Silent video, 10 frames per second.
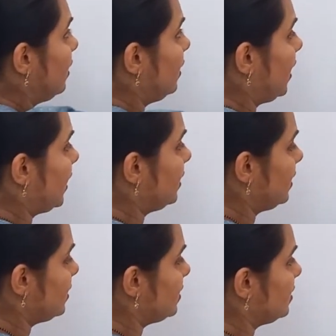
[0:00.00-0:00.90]

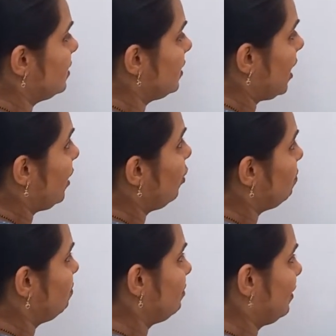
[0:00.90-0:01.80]
I hope
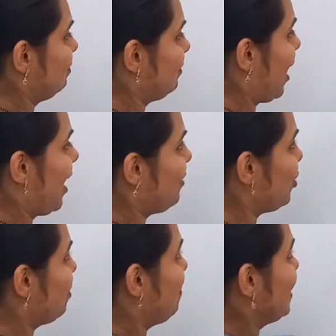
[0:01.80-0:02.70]
I have
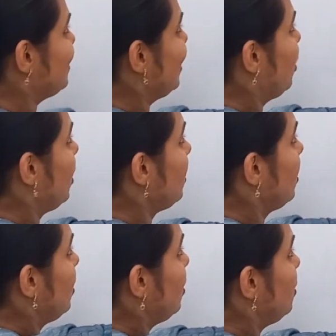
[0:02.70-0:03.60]
not messed a lot.
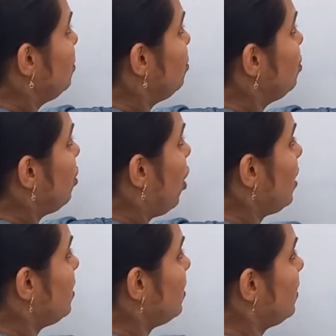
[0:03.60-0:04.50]
Do
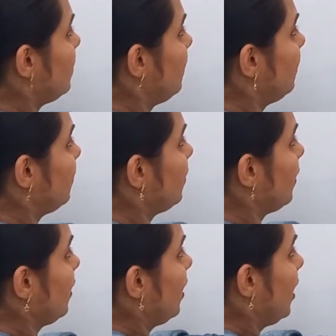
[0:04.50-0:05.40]
not
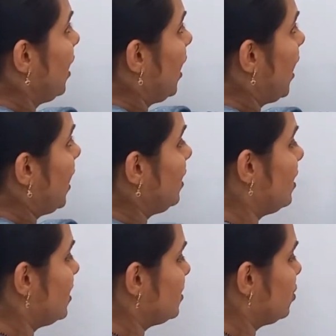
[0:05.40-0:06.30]
and
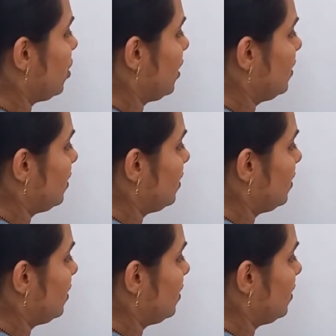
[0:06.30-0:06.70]
does not.